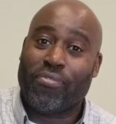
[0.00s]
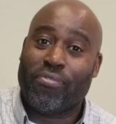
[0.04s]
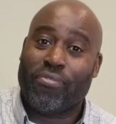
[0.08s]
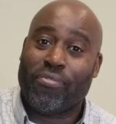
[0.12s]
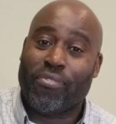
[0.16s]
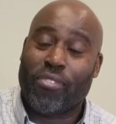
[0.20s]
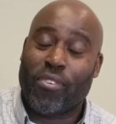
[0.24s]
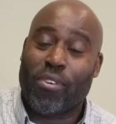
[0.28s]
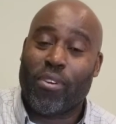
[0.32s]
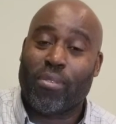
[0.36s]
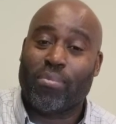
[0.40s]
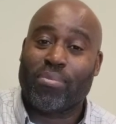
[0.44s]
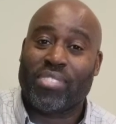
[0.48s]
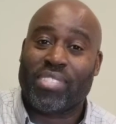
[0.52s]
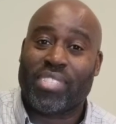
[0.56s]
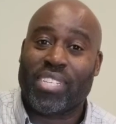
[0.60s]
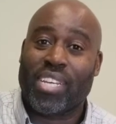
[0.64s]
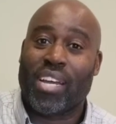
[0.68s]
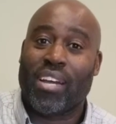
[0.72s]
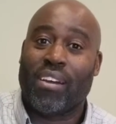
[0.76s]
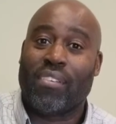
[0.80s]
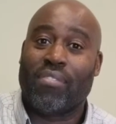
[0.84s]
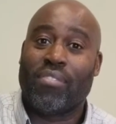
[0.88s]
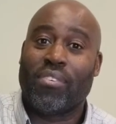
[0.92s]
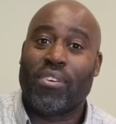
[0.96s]
for
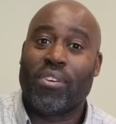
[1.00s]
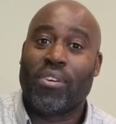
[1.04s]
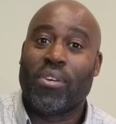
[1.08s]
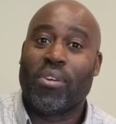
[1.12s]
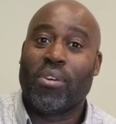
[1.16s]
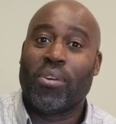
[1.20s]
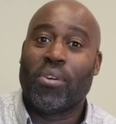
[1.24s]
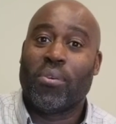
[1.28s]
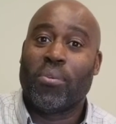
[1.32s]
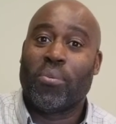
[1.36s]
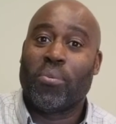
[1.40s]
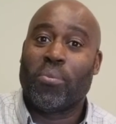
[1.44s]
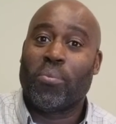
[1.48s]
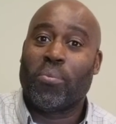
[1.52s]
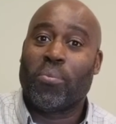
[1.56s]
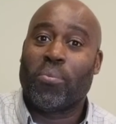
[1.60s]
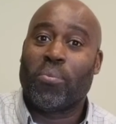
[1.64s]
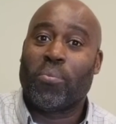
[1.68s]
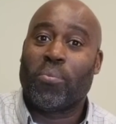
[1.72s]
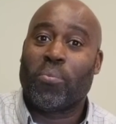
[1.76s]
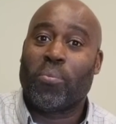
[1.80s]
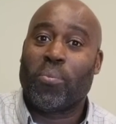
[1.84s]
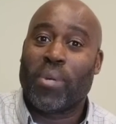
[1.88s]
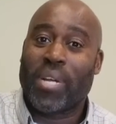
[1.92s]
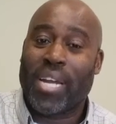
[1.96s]
himself
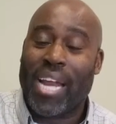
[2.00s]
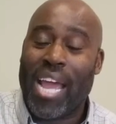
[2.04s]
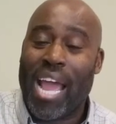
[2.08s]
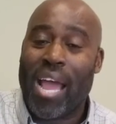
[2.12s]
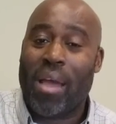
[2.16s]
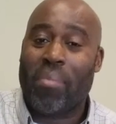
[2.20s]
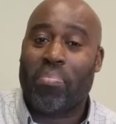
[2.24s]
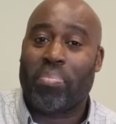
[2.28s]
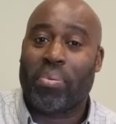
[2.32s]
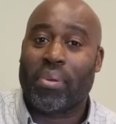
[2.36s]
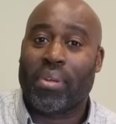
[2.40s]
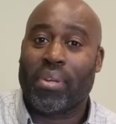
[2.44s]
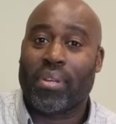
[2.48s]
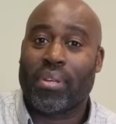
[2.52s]
what happened.